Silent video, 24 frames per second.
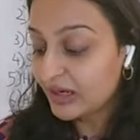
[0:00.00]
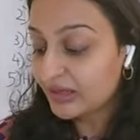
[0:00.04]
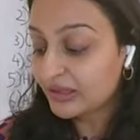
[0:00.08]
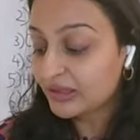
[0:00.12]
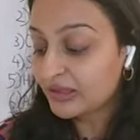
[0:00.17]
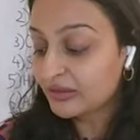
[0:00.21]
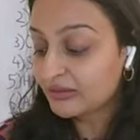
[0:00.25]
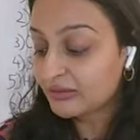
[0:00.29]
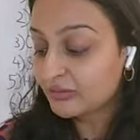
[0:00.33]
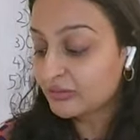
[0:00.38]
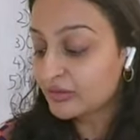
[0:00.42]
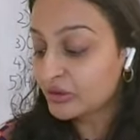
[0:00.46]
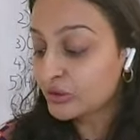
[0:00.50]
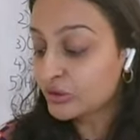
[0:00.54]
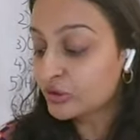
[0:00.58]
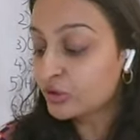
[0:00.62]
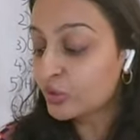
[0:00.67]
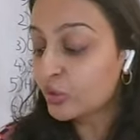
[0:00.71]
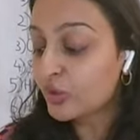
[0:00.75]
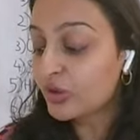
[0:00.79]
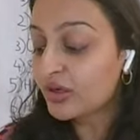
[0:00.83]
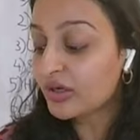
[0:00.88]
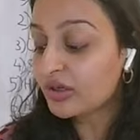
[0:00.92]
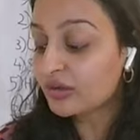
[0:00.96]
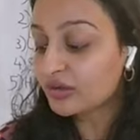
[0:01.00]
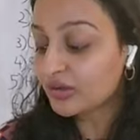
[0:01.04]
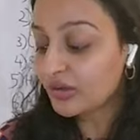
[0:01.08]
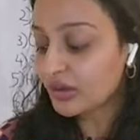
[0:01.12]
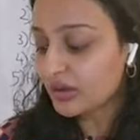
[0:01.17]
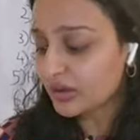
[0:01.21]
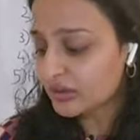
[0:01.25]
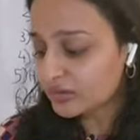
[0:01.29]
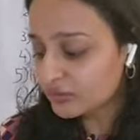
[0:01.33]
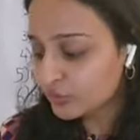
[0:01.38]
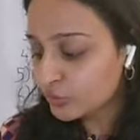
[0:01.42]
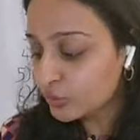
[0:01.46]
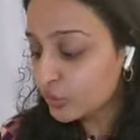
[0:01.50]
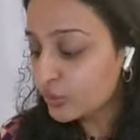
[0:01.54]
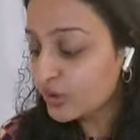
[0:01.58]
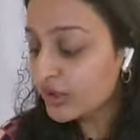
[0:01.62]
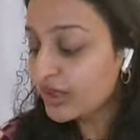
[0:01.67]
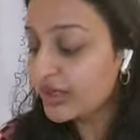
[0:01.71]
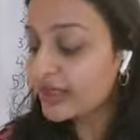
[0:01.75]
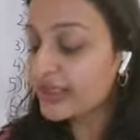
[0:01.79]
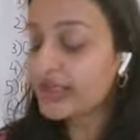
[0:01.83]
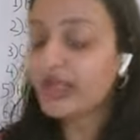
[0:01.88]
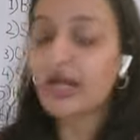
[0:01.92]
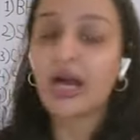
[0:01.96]

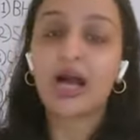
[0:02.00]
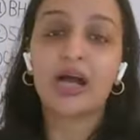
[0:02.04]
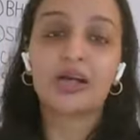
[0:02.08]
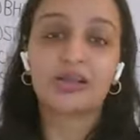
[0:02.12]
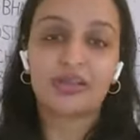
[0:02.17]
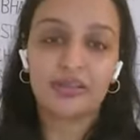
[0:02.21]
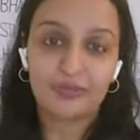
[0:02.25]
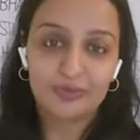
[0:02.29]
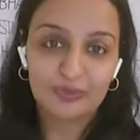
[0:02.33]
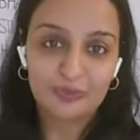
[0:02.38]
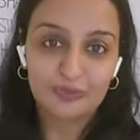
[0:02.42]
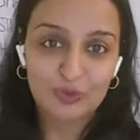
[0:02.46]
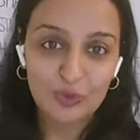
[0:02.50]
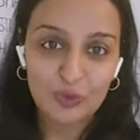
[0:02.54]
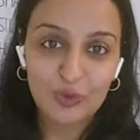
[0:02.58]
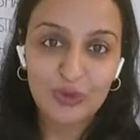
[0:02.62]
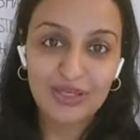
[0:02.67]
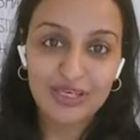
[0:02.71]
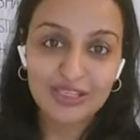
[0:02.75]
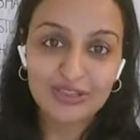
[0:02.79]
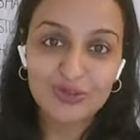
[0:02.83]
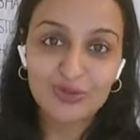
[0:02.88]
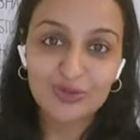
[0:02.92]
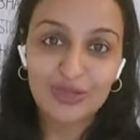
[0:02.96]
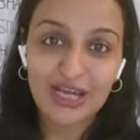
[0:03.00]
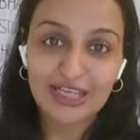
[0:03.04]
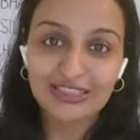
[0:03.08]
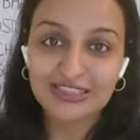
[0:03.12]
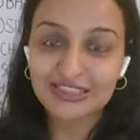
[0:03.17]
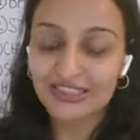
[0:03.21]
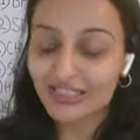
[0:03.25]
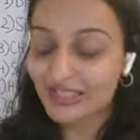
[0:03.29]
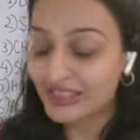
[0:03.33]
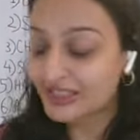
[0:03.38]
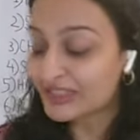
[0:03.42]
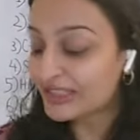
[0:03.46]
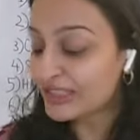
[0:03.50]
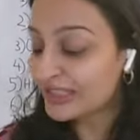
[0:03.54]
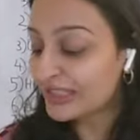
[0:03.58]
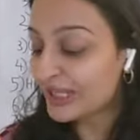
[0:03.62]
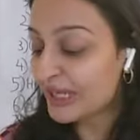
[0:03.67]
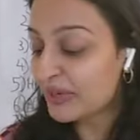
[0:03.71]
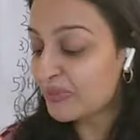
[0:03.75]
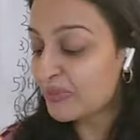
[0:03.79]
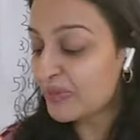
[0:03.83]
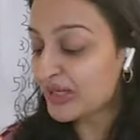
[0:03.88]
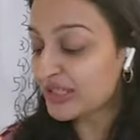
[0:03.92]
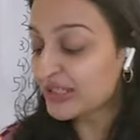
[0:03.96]
dukkad kand. Okay, so that's a Hindi
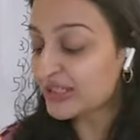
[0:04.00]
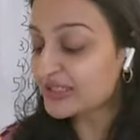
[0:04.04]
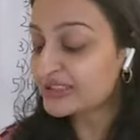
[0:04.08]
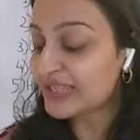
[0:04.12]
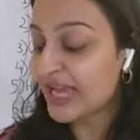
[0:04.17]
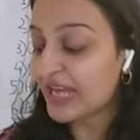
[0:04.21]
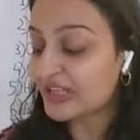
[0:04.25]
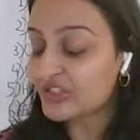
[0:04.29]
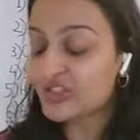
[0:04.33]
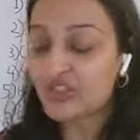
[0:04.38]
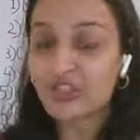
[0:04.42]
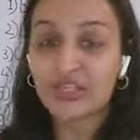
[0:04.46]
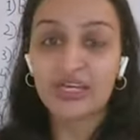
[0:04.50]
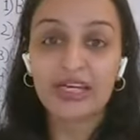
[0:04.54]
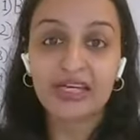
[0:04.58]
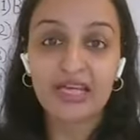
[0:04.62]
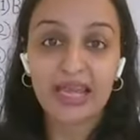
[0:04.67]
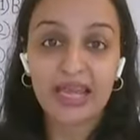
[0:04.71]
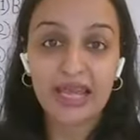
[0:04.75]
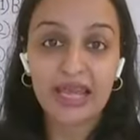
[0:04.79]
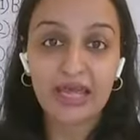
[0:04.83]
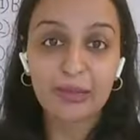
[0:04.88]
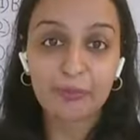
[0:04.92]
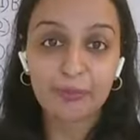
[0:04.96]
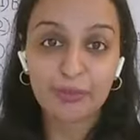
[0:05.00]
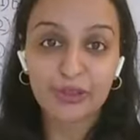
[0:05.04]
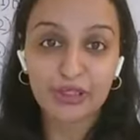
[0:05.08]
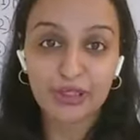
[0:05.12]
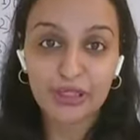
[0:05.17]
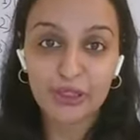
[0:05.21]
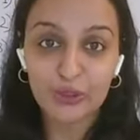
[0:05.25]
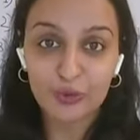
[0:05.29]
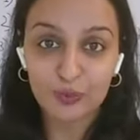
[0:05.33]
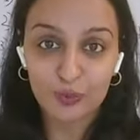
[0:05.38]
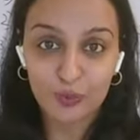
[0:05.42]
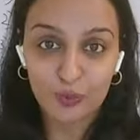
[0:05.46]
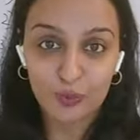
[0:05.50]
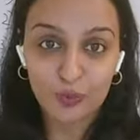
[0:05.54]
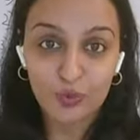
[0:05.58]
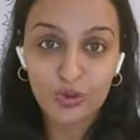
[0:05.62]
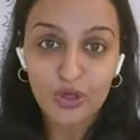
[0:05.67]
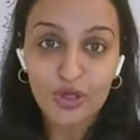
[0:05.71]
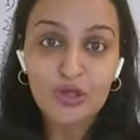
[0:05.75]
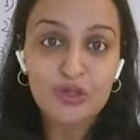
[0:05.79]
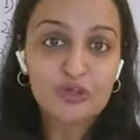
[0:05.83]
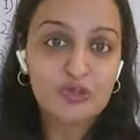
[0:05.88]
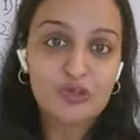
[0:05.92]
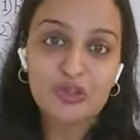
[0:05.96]
name, but it's actually an air potato.
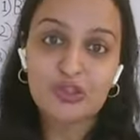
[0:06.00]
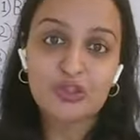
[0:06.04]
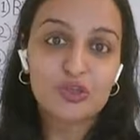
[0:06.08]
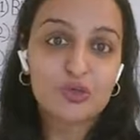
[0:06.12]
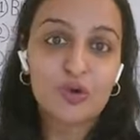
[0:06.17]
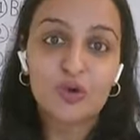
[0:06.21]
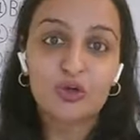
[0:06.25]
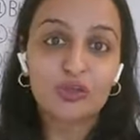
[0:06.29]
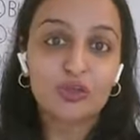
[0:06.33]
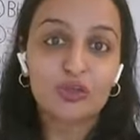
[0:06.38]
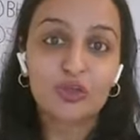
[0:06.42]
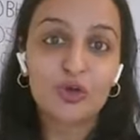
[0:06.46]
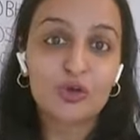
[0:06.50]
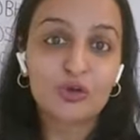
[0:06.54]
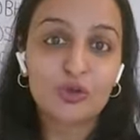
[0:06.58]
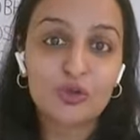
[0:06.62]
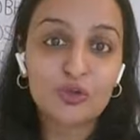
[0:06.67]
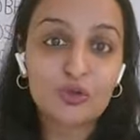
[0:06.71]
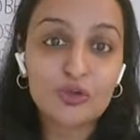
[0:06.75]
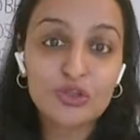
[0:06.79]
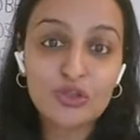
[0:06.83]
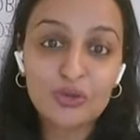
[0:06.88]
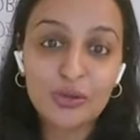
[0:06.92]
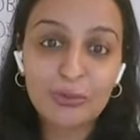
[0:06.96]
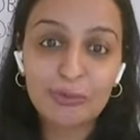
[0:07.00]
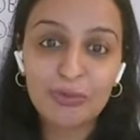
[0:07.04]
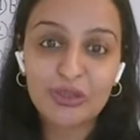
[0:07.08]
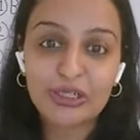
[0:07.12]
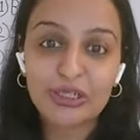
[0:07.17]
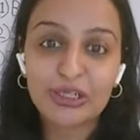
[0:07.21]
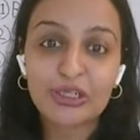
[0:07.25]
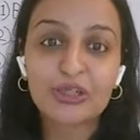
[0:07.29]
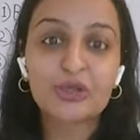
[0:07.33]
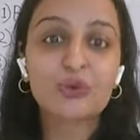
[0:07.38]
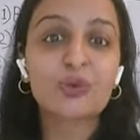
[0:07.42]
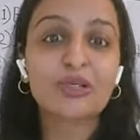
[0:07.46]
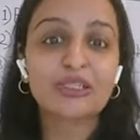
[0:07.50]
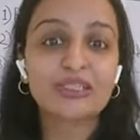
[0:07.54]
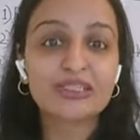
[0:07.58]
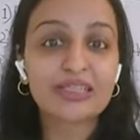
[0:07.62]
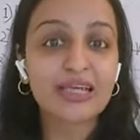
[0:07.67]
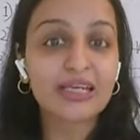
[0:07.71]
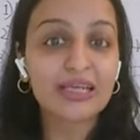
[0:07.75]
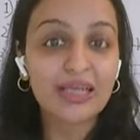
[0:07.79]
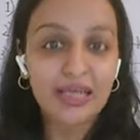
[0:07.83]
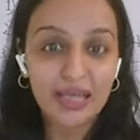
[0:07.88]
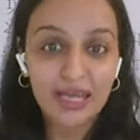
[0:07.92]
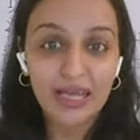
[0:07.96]
So it's not your usual potato, it's
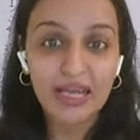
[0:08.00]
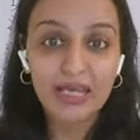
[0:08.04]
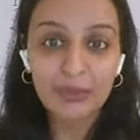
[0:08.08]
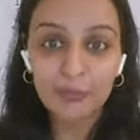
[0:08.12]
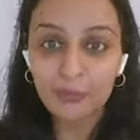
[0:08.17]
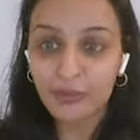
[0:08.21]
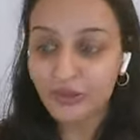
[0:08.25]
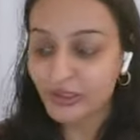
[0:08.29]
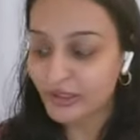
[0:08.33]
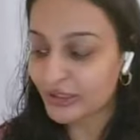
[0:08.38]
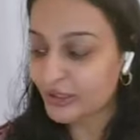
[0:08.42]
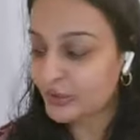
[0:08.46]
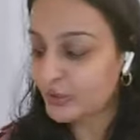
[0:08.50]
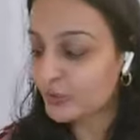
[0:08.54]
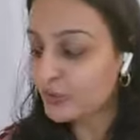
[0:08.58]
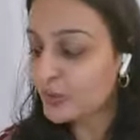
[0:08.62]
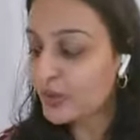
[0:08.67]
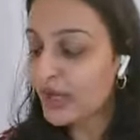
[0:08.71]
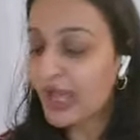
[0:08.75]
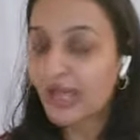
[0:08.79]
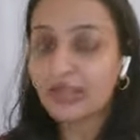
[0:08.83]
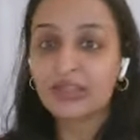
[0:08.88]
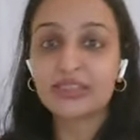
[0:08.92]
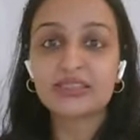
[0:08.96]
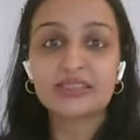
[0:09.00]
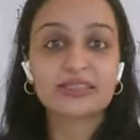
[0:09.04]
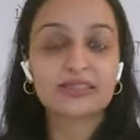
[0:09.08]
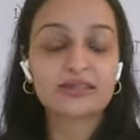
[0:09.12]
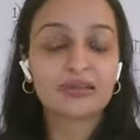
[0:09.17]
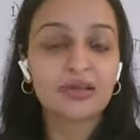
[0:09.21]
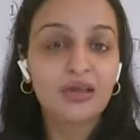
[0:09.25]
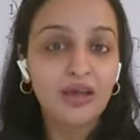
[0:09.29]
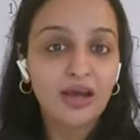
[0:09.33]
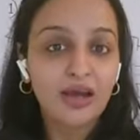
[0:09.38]
an air potato, and it's